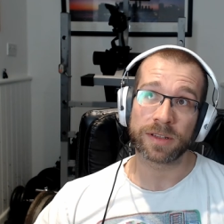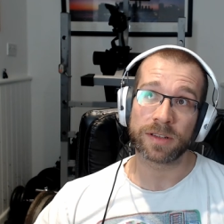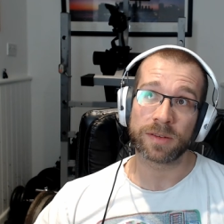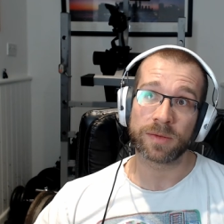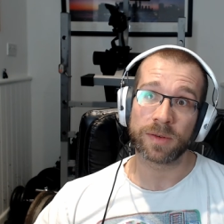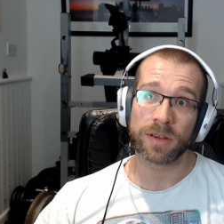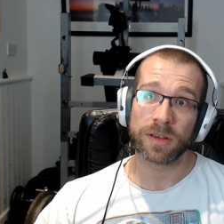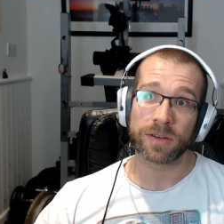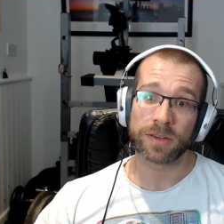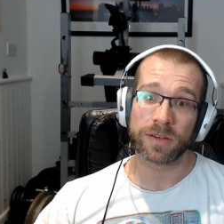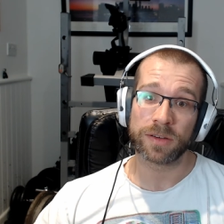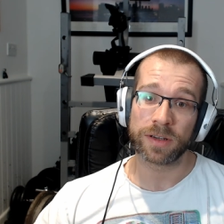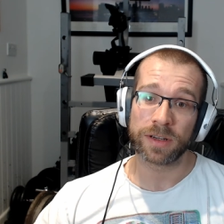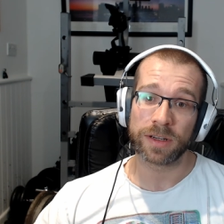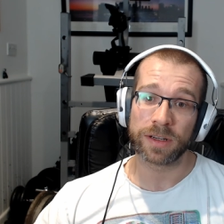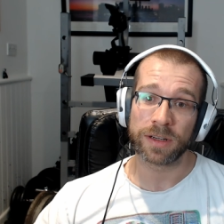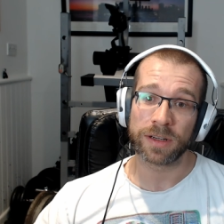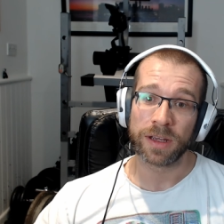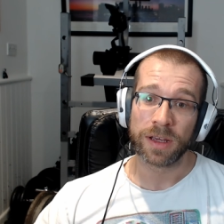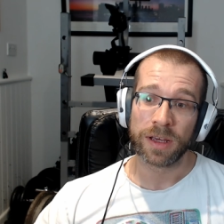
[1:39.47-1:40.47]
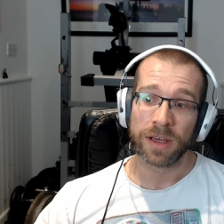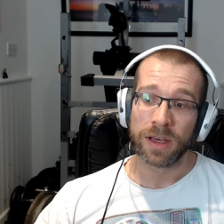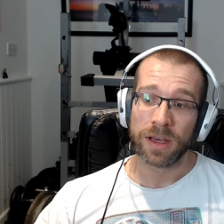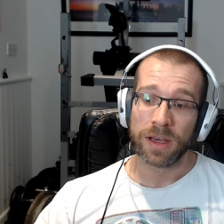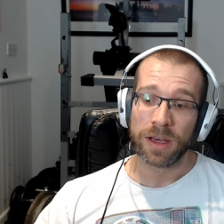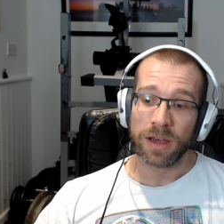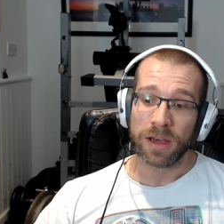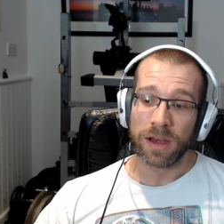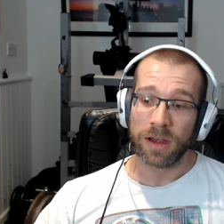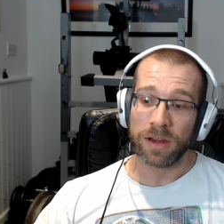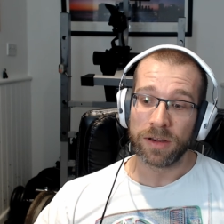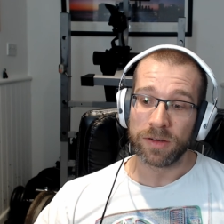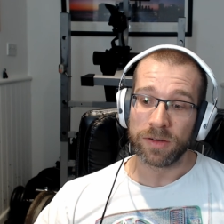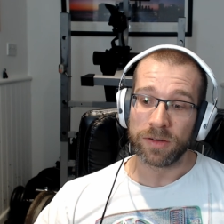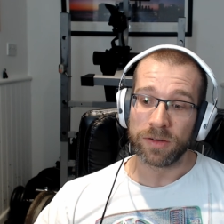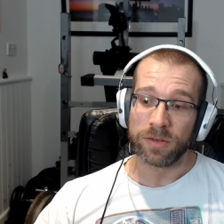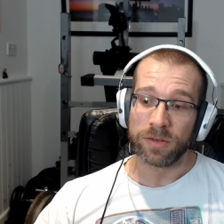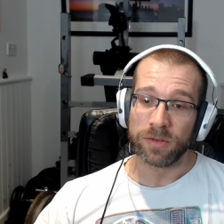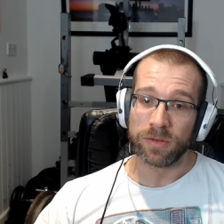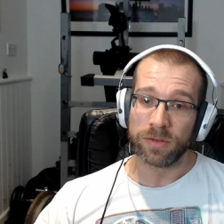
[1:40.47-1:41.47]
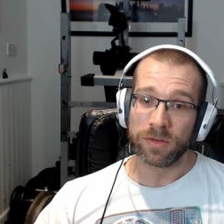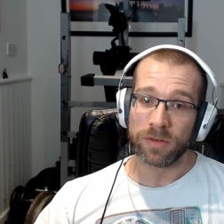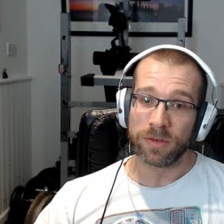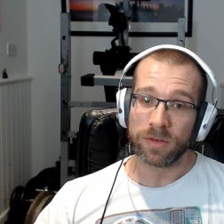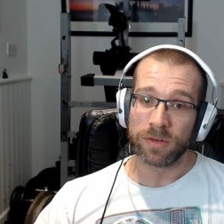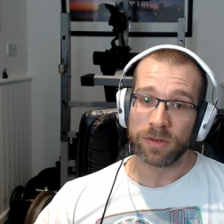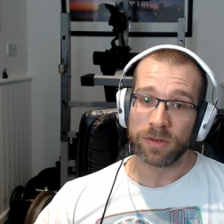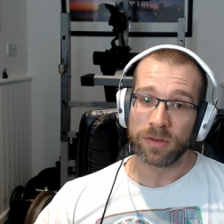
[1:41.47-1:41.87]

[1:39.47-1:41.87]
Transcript: it's worth trying a new,